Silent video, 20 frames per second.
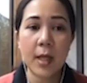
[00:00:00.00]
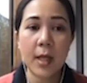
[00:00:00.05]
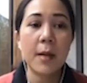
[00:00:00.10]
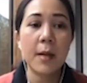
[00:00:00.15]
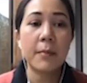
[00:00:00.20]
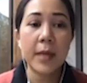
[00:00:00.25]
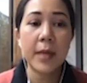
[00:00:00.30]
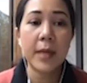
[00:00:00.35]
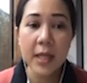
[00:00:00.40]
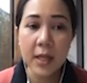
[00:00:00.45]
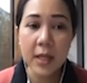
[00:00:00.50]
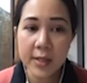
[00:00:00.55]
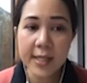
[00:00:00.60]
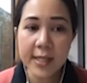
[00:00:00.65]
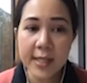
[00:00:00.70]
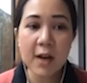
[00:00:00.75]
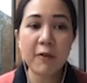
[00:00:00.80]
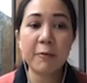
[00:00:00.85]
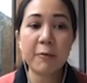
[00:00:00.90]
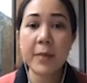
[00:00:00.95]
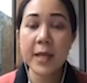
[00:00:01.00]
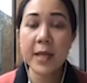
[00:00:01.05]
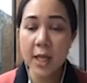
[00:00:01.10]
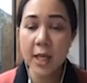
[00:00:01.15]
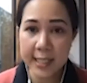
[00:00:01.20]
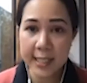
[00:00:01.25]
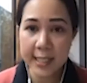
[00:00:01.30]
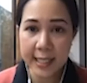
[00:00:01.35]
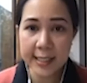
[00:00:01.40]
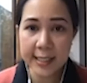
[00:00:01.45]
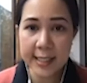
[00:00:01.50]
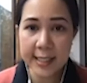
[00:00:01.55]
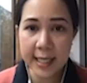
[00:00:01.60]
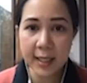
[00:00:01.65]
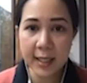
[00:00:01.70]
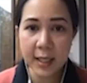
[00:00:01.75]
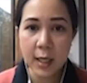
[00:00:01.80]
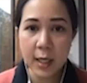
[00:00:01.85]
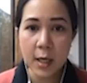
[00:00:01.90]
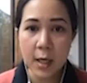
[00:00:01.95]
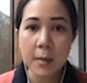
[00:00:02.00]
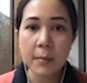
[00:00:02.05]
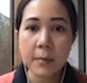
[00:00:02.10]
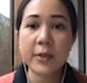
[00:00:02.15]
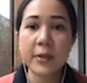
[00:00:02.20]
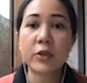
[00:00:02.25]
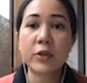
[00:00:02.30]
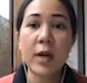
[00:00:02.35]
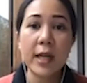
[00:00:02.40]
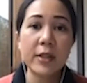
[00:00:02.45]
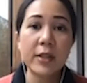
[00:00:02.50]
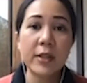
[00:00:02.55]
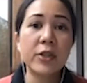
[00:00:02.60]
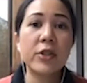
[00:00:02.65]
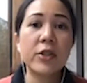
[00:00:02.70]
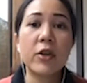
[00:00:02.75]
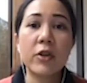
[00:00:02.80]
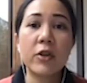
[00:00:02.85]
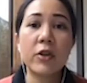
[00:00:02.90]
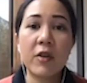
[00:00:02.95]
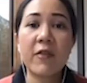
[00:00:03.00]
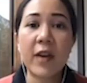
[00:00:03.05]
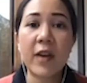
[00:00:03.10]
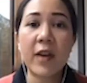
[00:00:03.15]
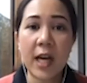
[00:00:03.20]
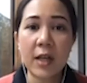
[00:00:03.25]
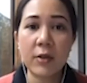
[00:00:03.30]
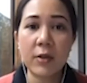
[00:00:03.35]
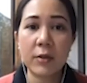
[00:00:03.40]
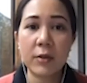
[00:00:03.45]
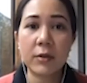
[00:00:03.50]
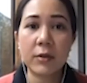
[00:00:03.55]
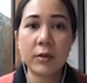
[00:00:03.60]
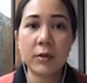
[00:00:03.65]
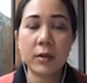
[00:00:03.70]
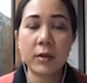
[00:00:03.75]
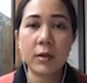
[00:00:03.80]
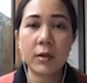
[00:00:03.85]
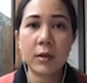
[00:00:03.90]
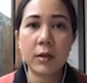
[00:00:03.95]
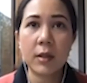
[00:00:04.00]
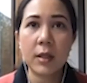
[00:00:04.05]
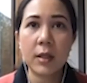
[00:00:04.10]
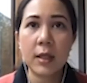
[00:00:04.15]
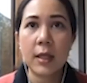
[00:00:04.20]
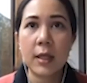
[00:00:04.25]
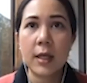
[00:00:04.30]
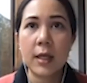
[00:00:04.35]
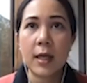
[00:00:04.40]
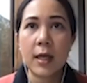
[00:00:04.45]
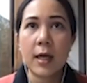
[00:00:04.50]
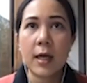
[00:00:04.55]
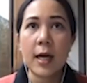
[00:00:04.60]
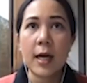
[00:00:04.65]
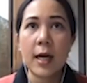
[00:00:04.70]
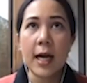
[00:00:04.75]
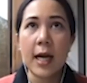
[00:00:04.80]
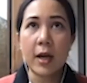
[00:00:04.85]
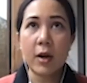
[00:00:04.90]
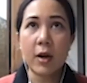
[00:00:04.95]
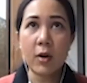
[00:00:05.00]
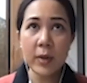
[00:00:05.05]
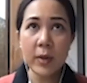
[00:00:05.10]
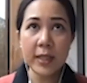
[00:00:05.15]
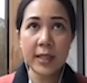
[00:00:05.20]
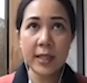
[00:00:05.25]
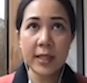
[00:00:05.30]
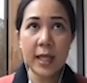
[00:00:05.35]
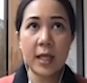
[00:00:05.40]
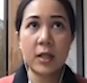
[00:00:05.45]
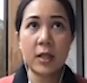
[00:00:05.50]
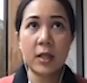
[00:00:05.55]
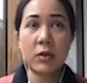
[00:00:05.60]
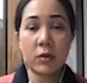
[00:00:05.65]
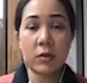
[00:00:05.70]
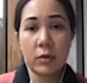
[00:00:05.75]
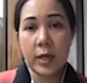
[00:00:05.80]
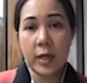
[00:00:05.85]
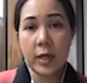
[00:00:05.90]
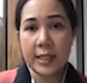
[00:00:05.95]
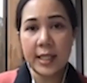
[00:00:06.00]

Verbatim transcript: be yourself be authentic but try to show your values. I always think during the